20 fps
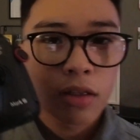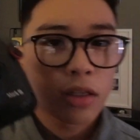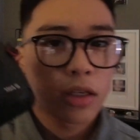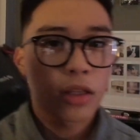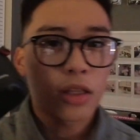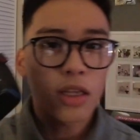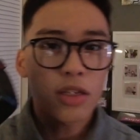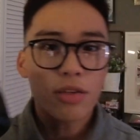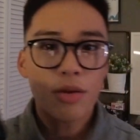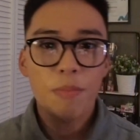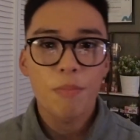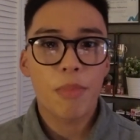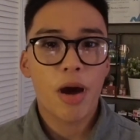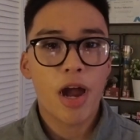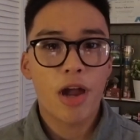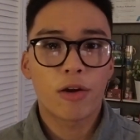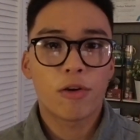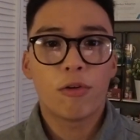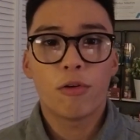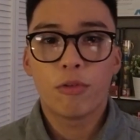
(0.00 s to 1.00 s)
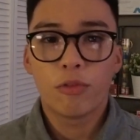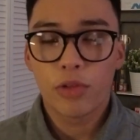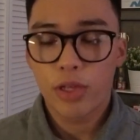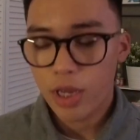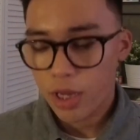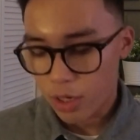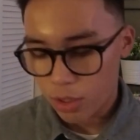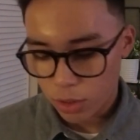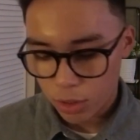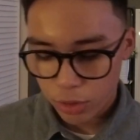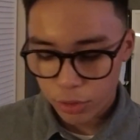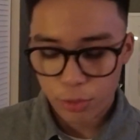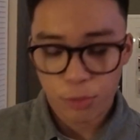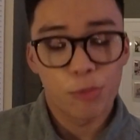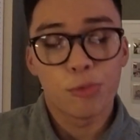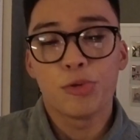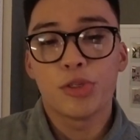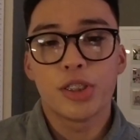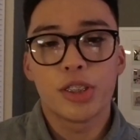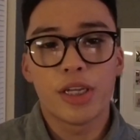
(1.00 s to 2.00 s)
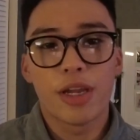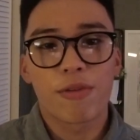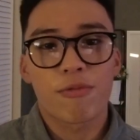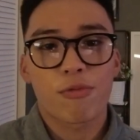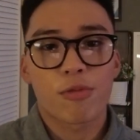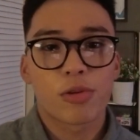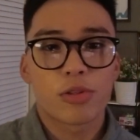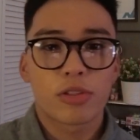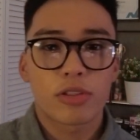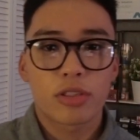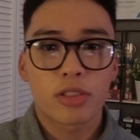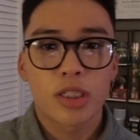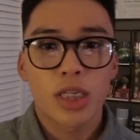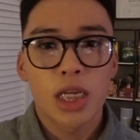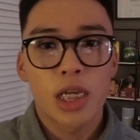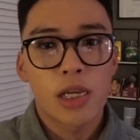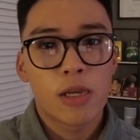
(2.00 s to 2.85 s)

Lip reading: Like, that's a mild and huge difference,